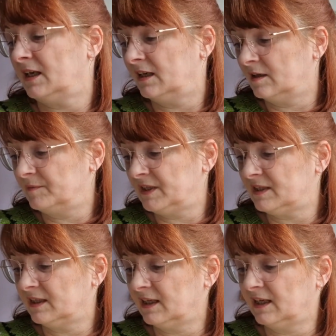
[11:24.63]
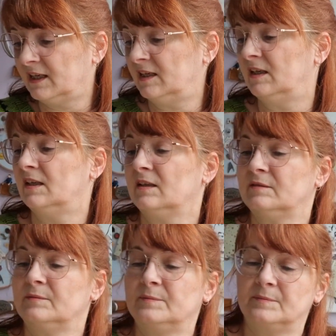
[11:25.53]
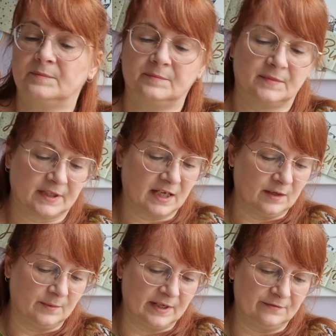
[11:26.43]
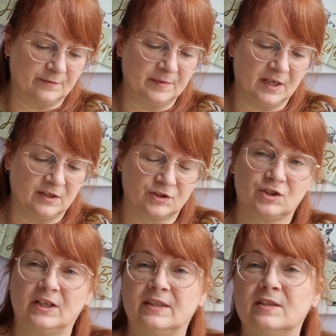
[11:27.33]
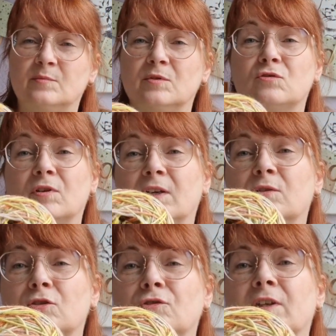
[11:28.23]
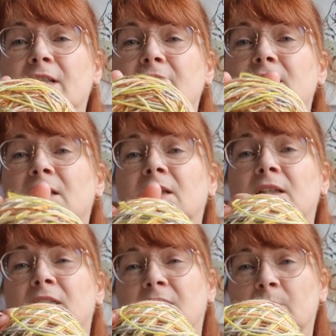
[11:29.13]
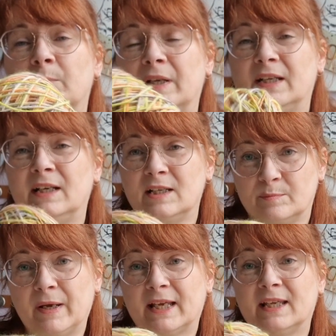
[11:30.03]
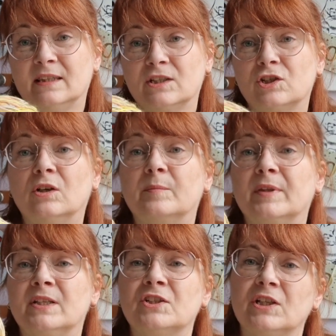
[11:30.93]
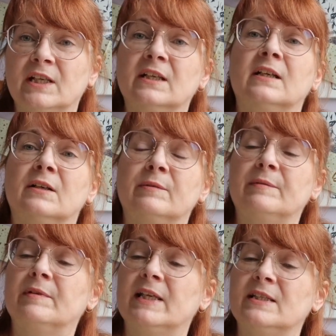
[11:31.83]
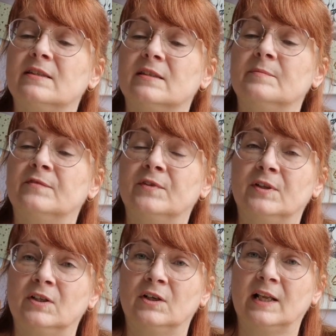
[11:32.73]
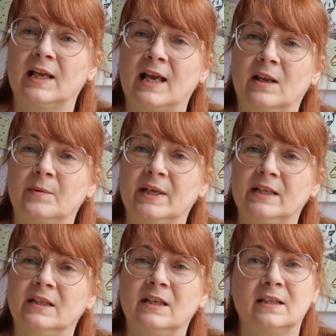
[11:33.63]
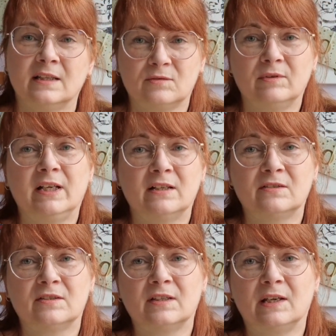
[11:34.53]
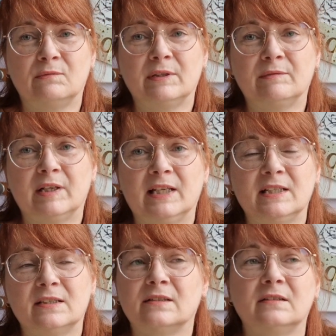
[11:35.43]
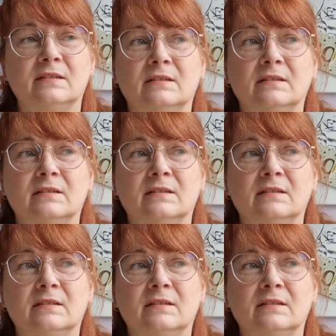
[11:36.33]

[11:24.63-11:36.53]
And I'm knitting it in a colourway from last year. This was Trick or Treat, but it is back in the shop this year. I re-released them for Halloween. That's really hard to say, re-released.